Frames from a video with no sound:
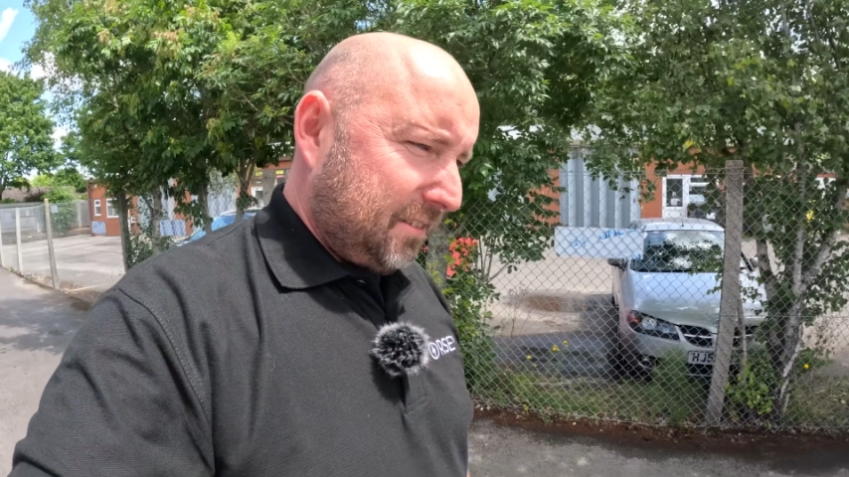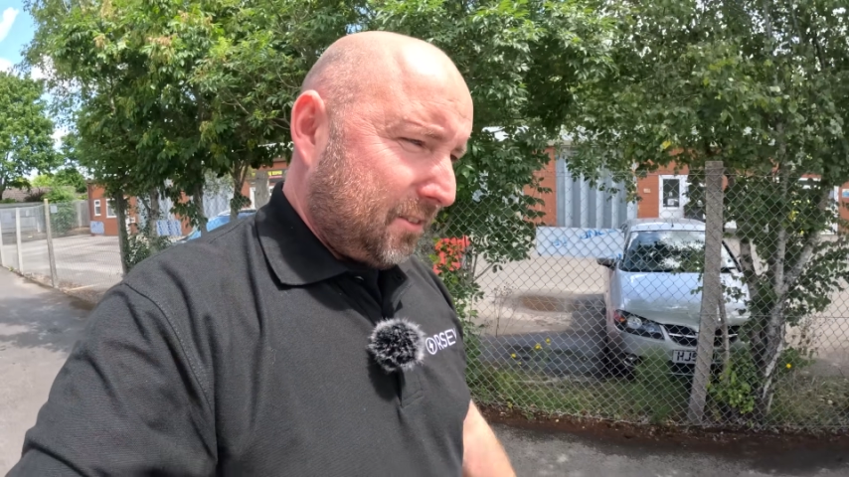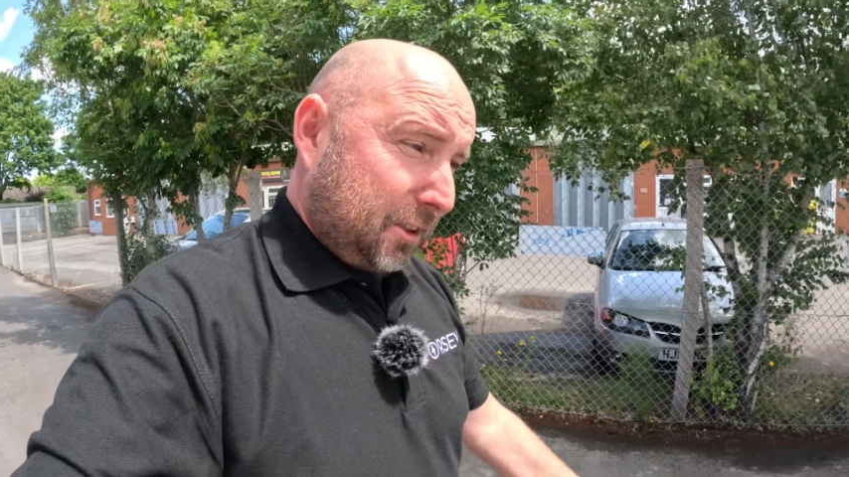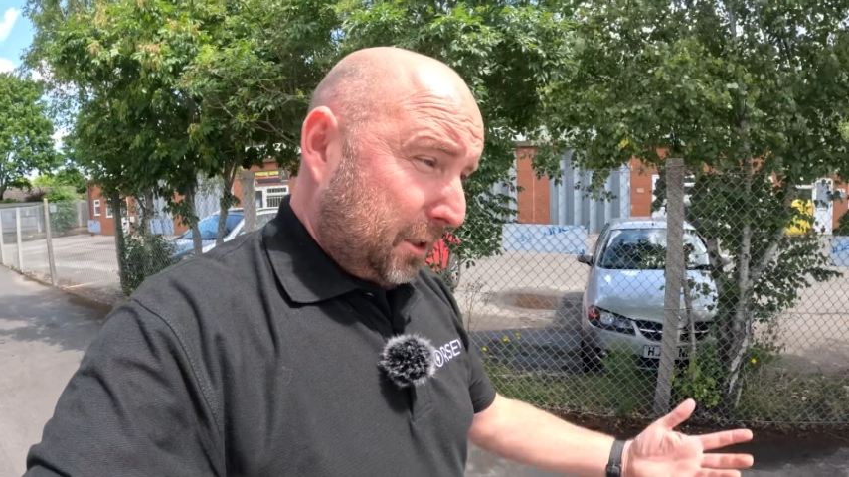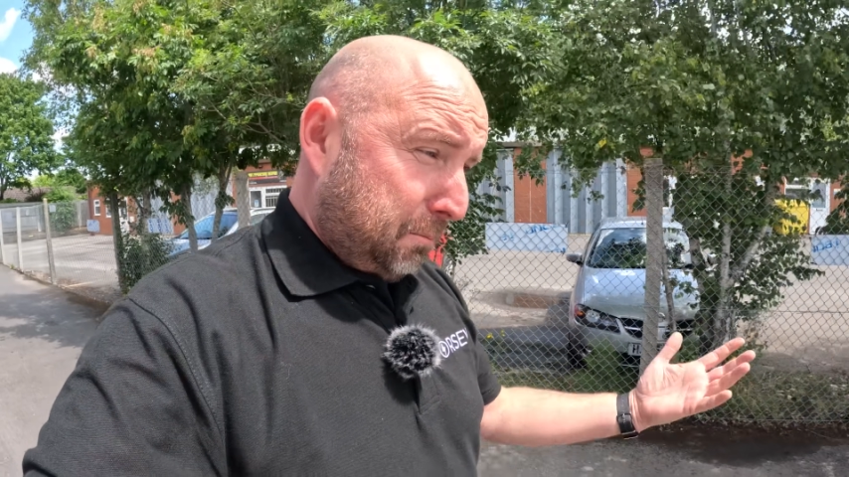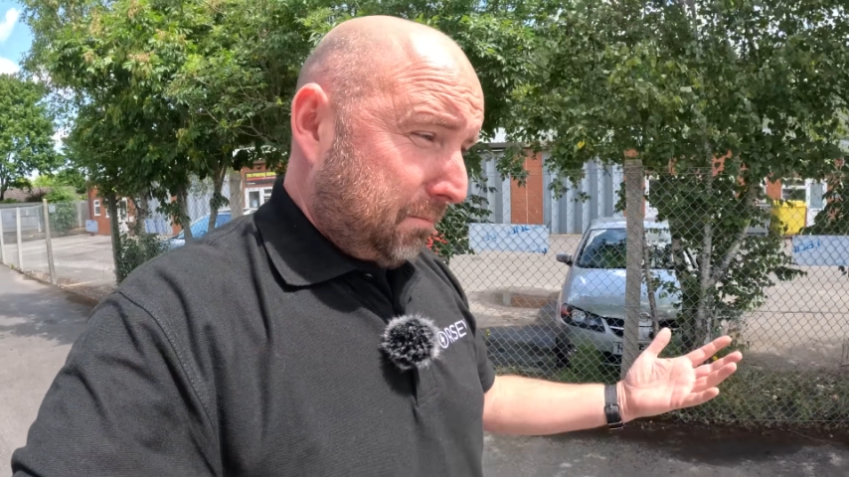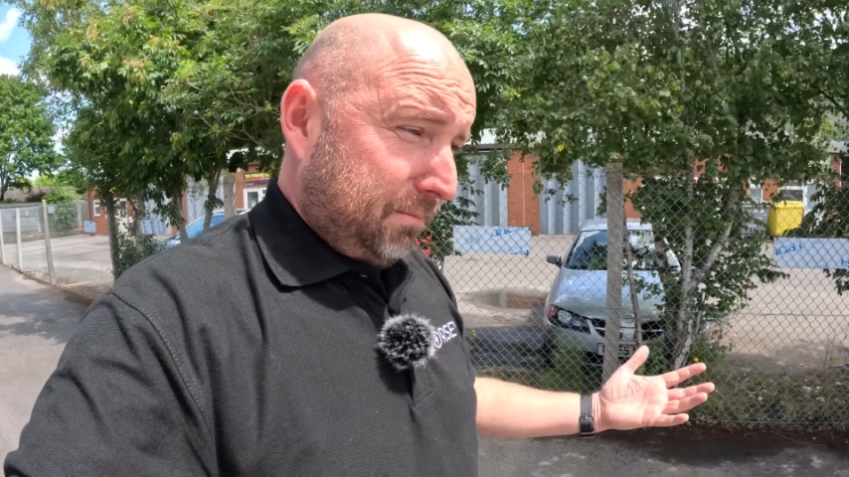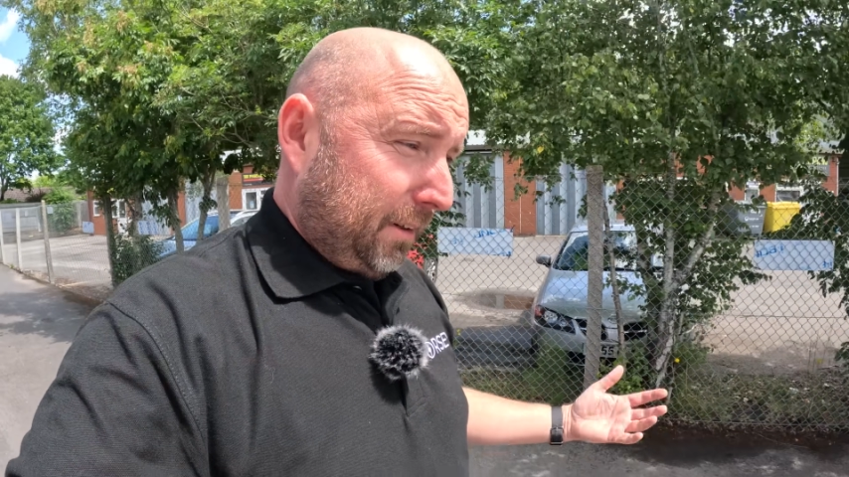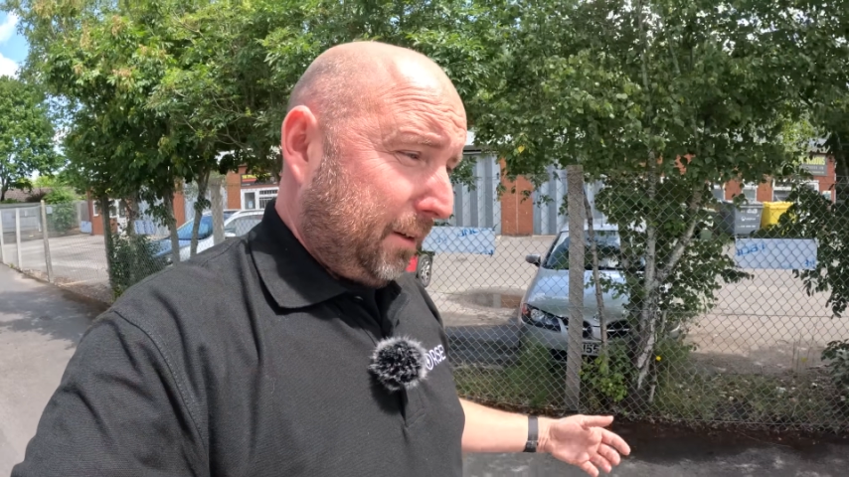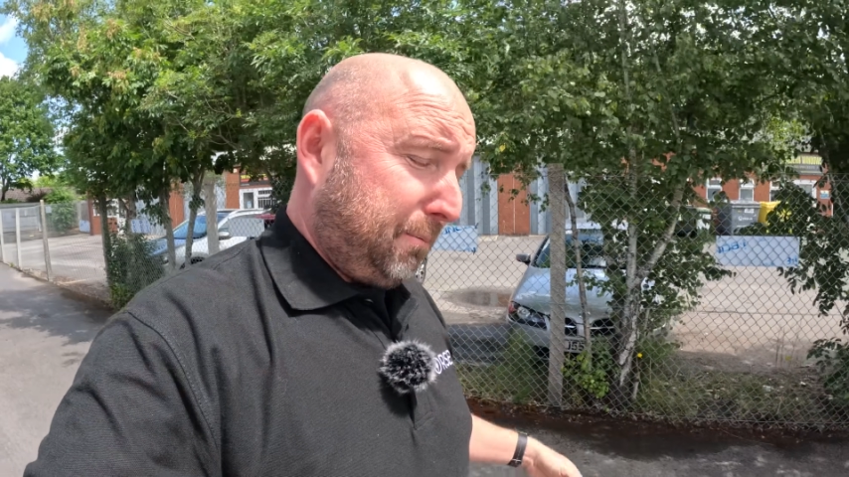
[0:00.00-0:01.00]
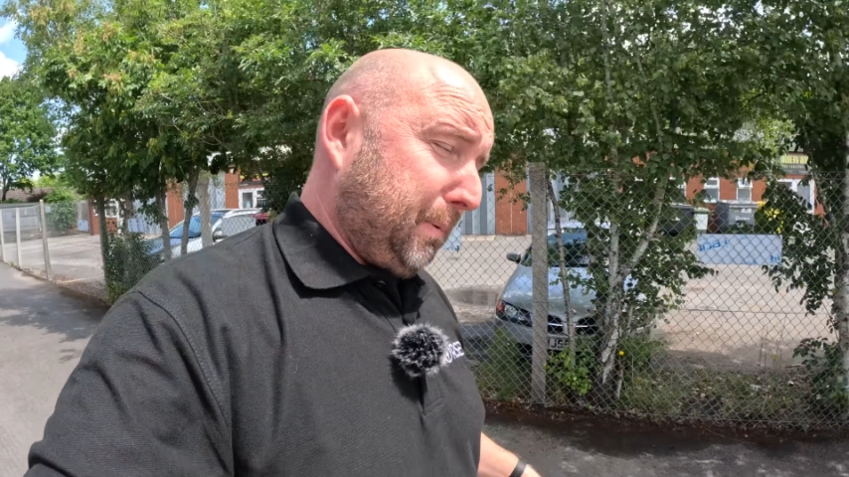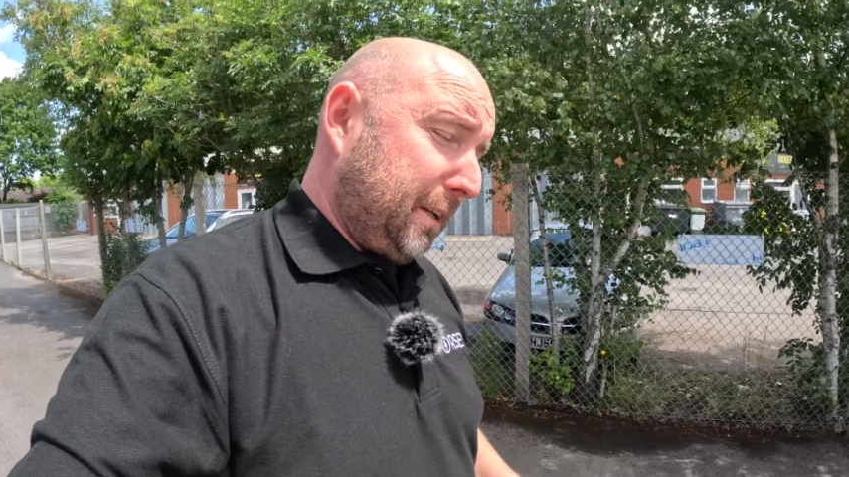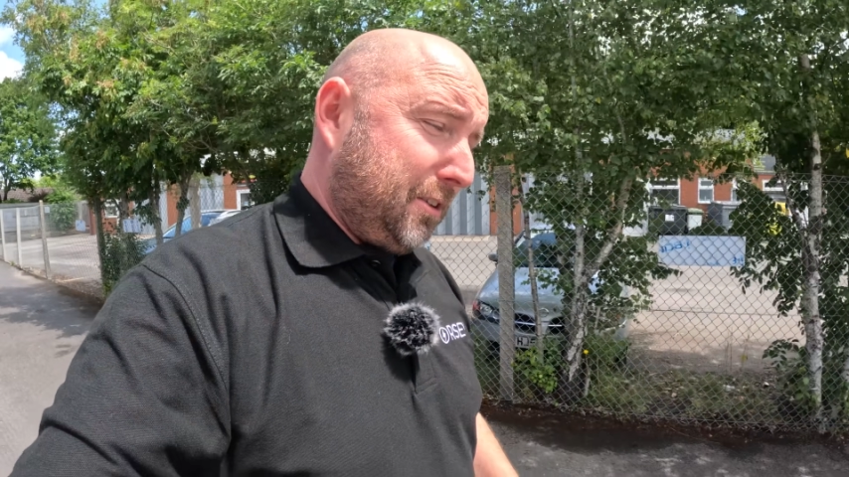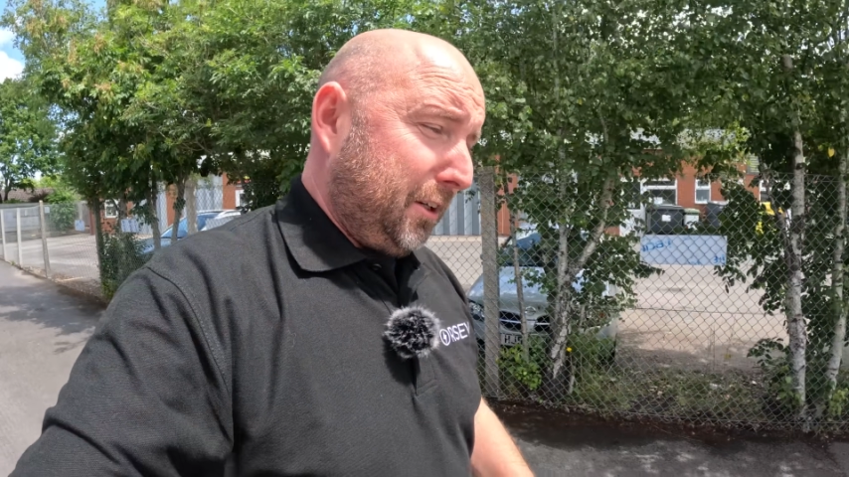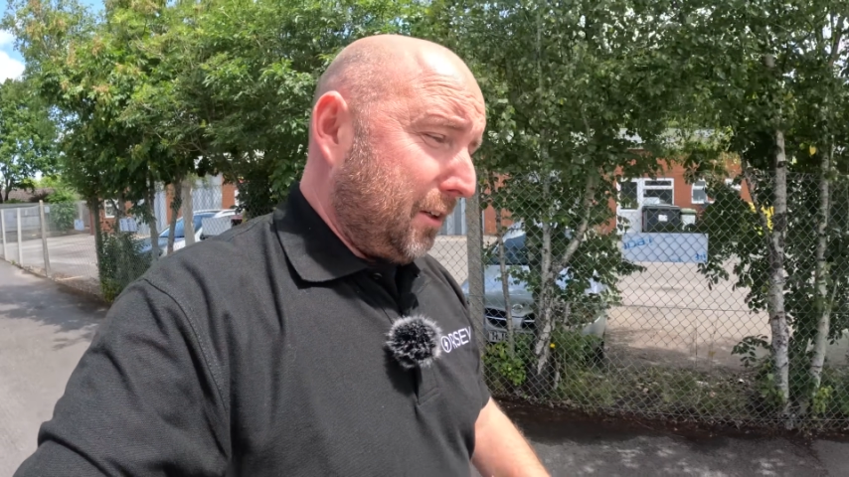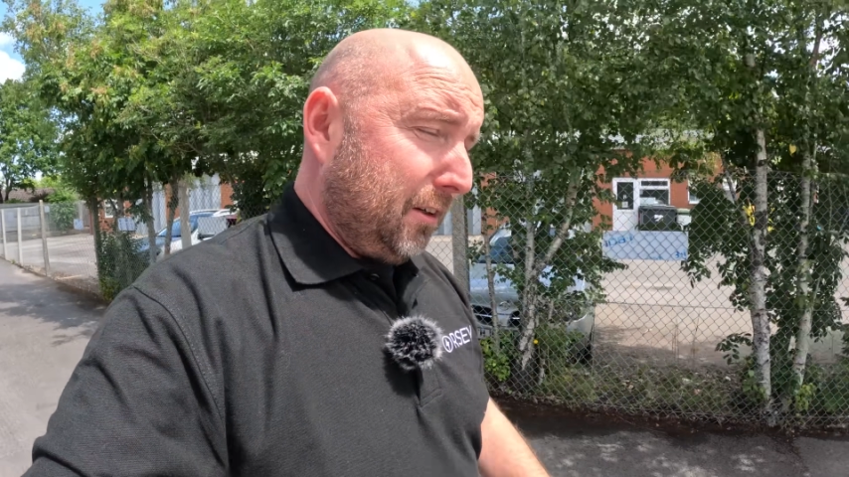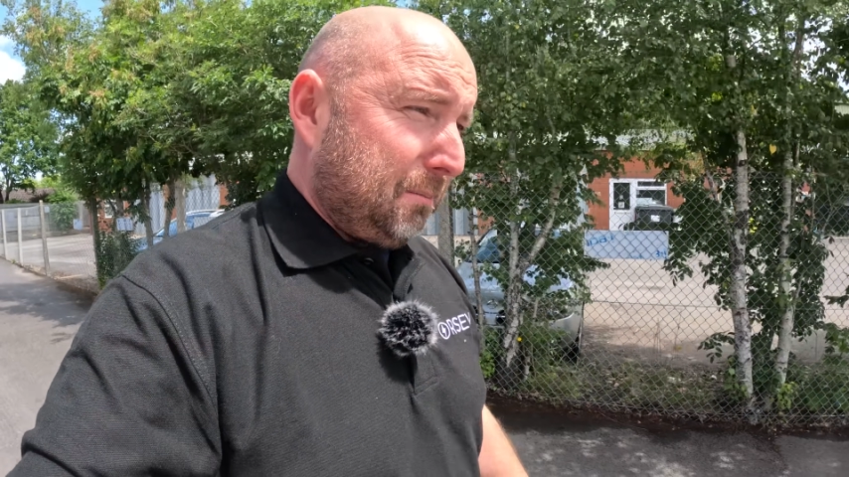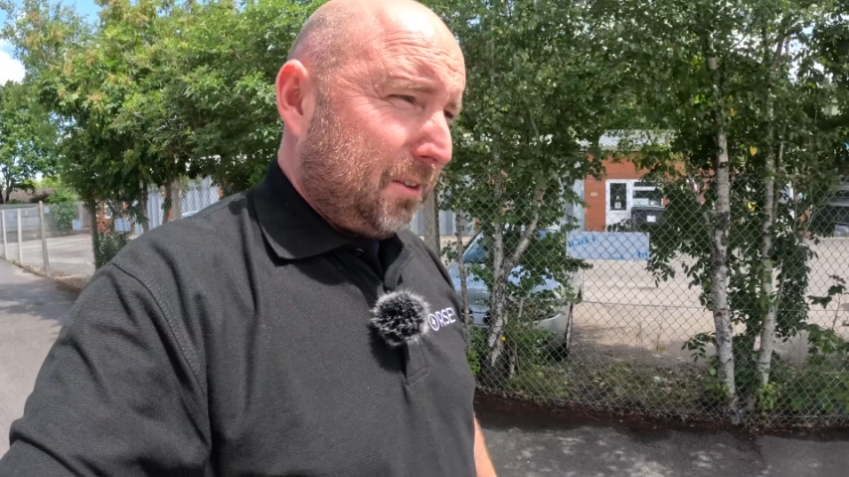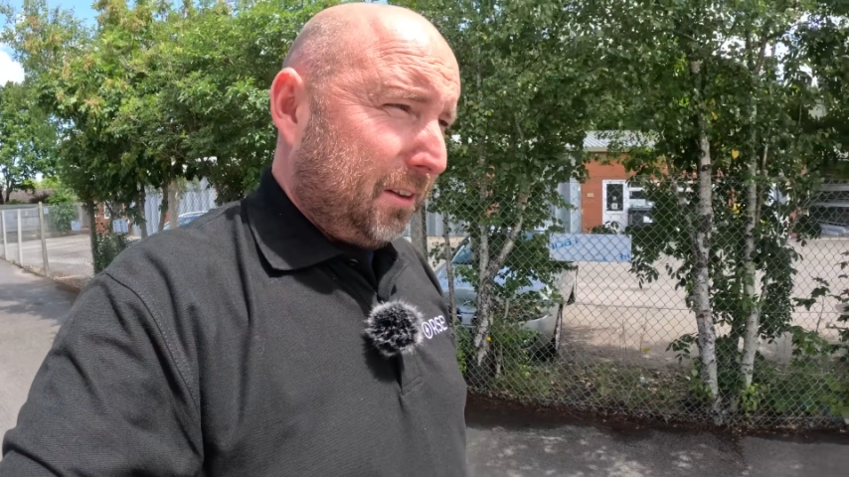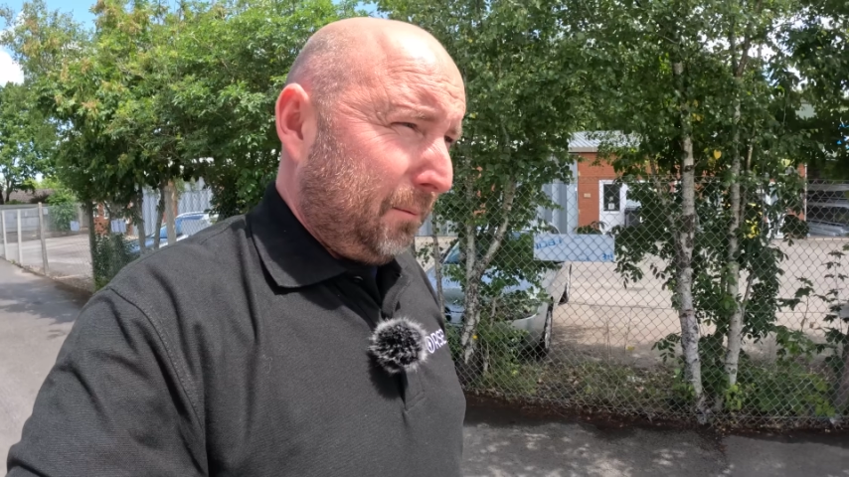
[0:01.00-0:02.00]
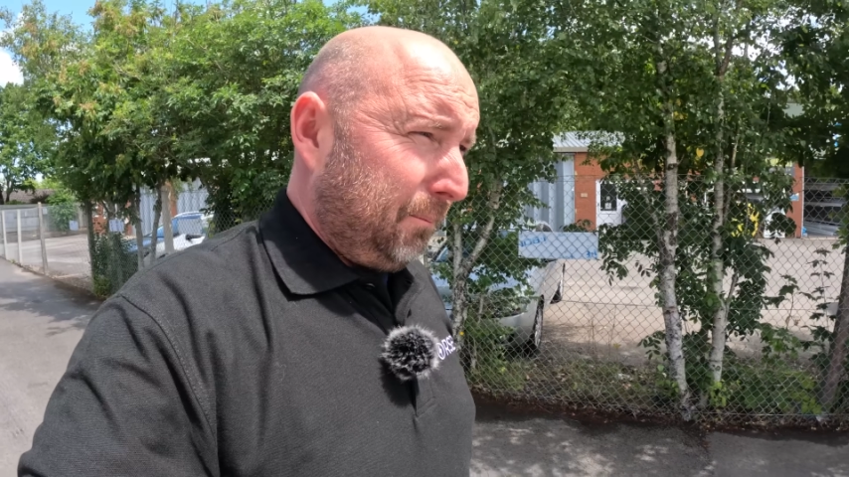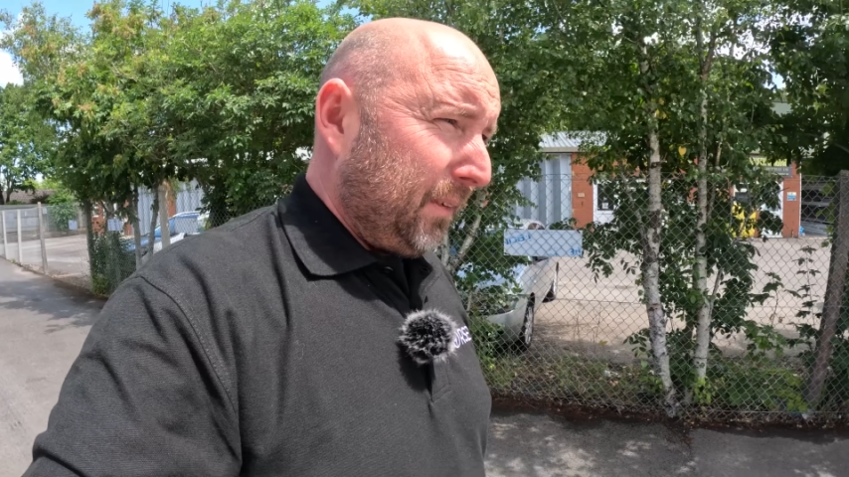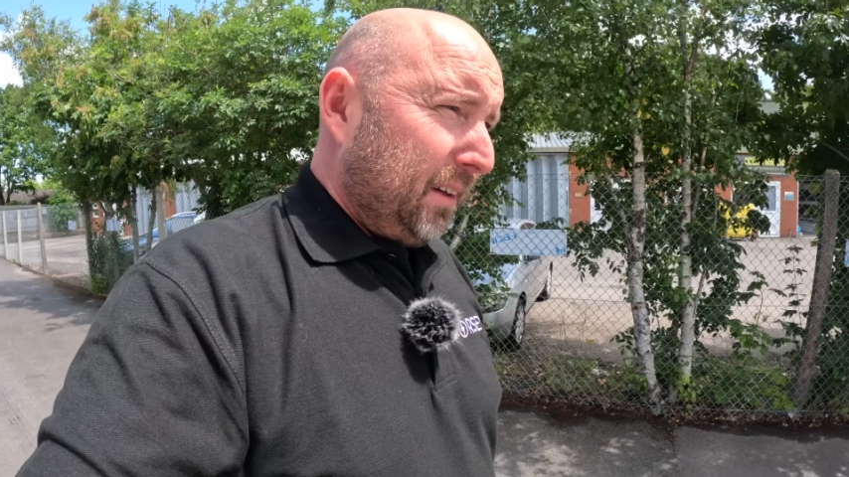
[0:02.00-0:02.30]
certainly have plenty of grip to them.